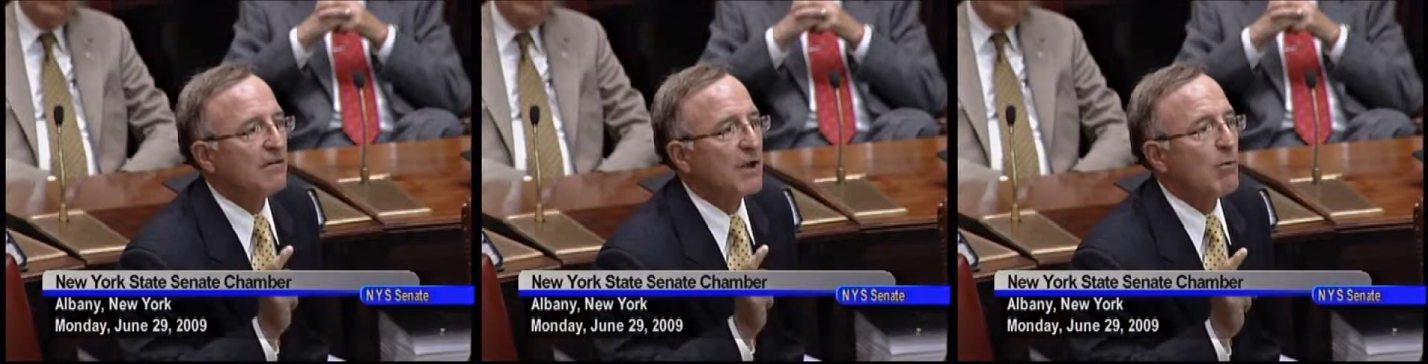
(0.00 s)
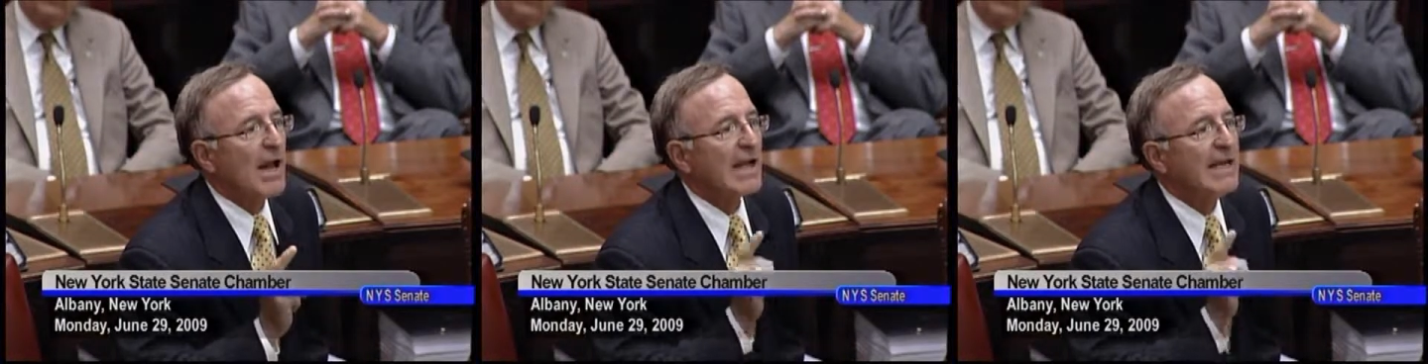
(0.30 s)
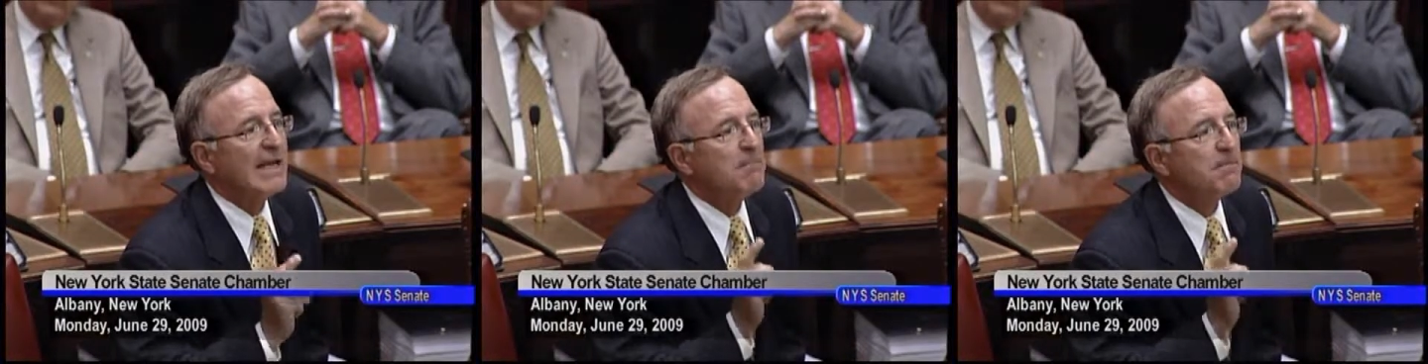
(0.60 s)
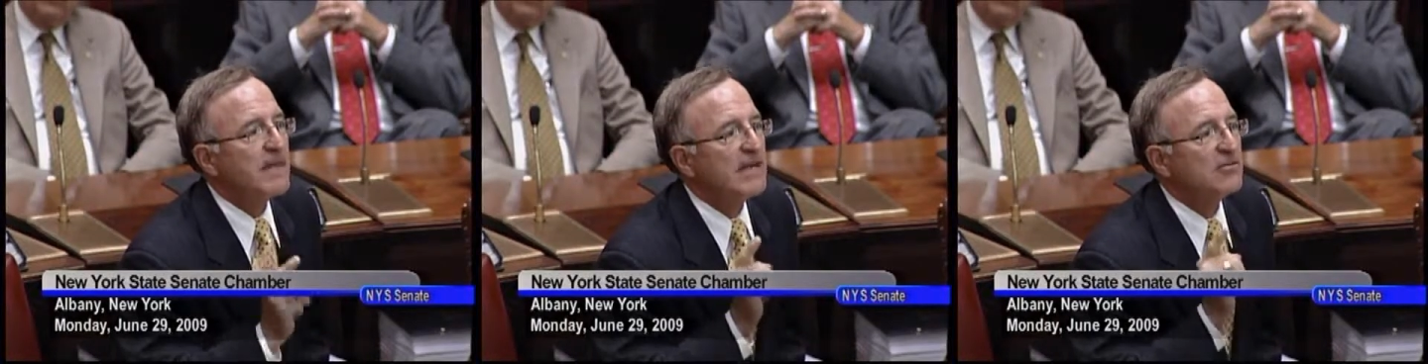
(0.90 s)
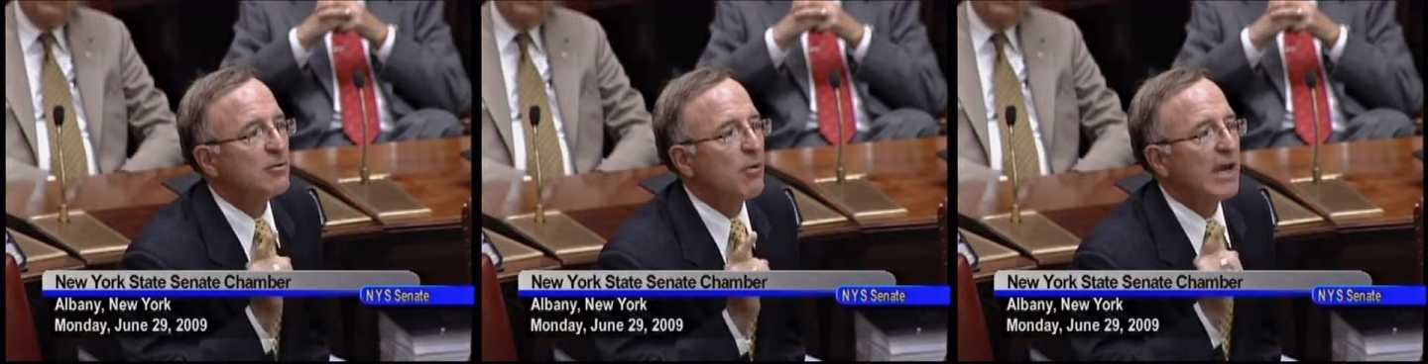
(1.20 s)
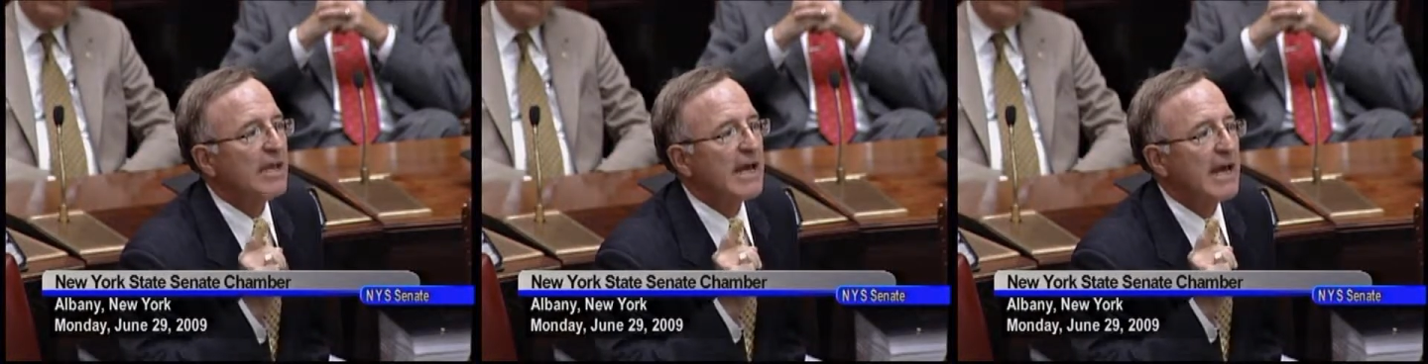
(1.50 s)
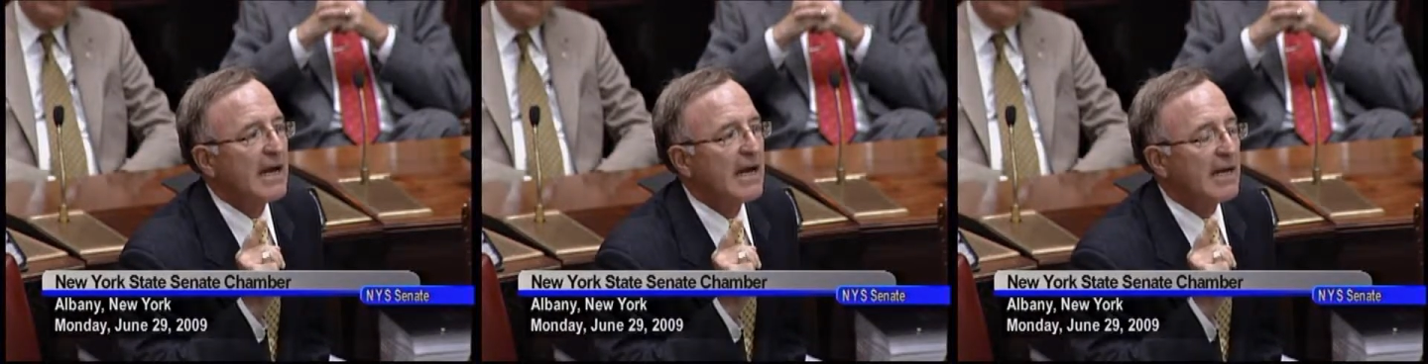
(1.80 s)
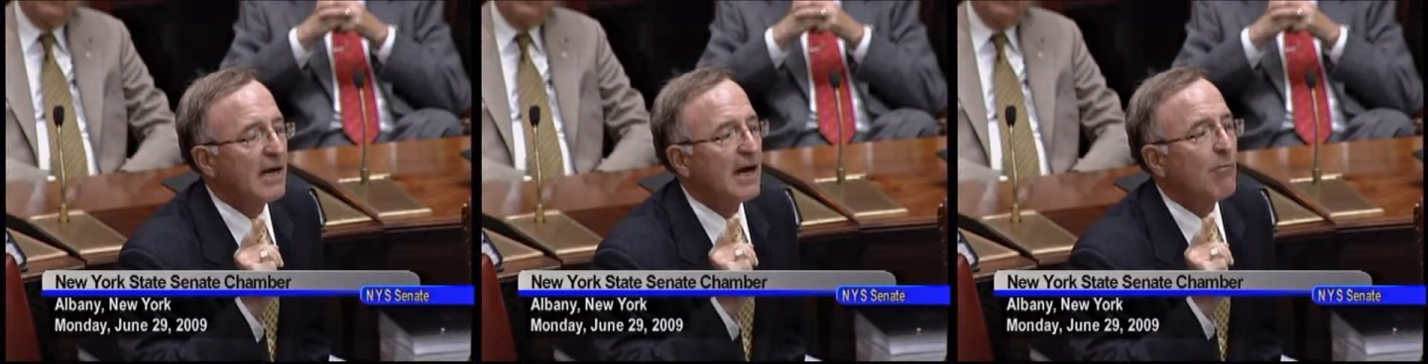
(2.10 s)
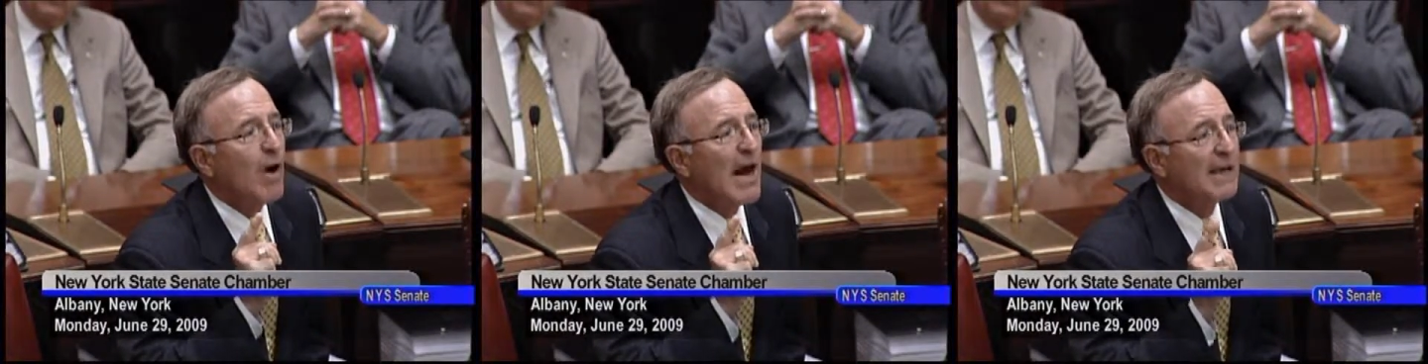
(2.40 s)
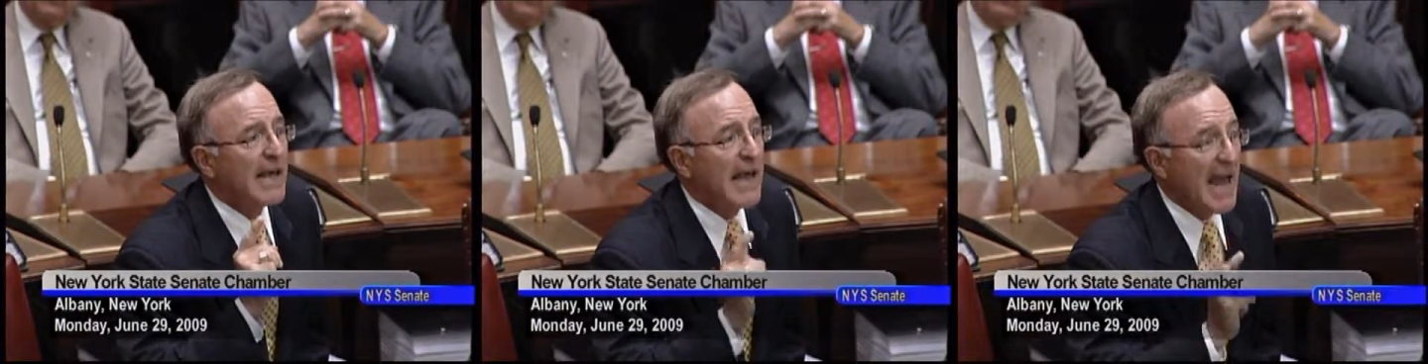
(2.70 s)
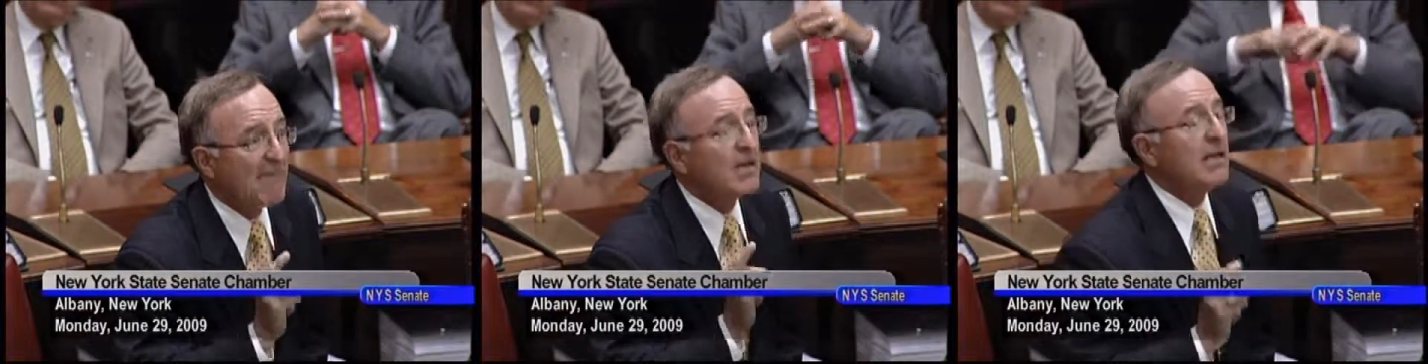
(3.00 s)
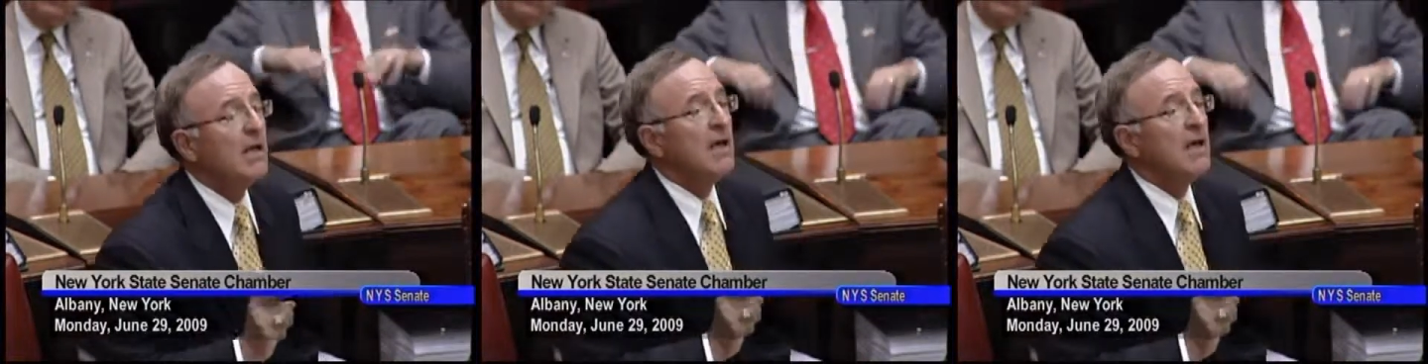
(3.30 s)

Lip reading: They want to keep things the way they have it.